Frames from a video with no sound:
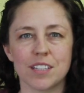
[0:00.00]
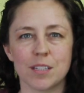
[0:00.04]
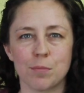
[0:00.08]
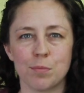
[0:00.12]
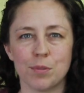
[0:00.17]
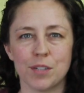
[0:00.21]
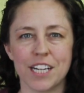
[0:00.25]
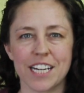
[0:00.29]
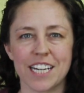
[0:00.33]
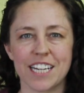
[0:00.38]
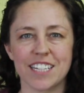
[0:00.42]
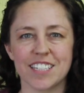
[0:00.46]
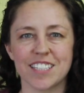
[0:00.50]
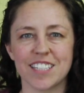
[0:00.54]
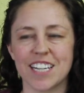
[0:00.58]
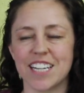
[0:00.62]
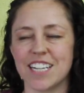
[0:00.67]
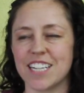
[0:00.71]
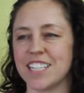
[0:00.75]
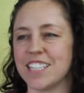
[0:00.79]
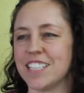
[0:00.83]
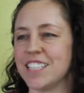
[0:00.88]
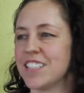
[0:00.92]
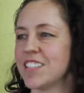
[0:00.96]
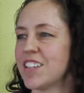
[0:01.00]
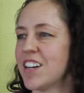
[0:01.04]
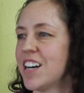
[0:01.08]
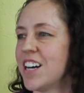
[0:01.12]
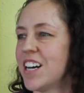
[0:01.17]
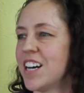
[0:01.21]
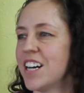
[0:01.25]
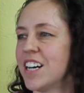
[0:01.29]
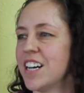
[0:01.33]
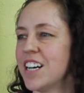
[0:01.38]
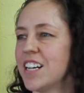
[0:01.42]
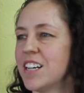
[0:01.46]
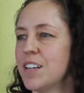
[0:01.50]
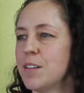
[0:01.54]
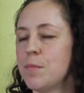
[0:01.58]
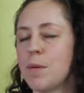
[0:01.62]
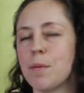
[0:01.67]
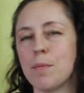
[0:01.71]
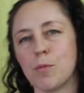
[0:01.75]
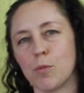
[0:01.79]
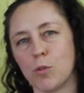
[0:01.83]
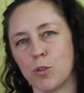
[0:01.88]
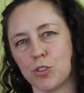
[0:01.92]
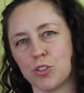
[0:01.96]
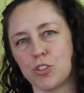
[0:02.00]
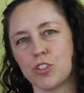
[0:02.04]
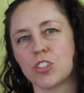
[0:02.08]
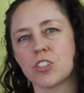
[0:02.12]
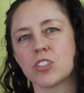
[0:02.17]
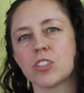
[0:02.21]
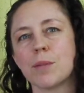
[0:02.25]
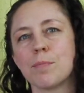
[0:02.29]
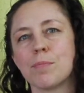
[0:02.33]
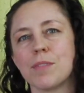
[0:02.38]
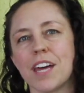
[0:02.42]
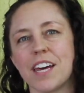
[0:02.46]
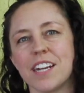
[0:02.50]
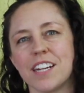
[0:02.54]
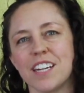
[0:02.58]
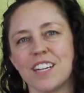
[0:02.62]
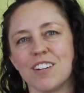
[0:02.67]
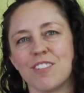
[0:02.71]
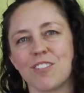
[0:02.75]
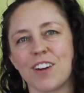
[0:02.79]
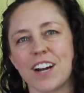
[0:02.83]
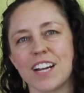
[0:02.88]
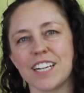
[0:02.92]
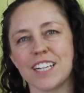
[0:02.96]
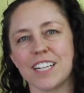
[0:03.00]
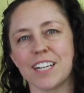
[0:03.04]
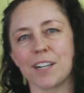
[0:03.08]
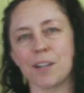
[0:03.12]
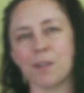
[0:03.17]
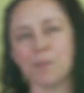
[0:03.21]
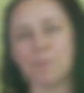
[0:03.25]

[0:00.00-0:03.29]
the plant, and maybe we'll slip that in right here.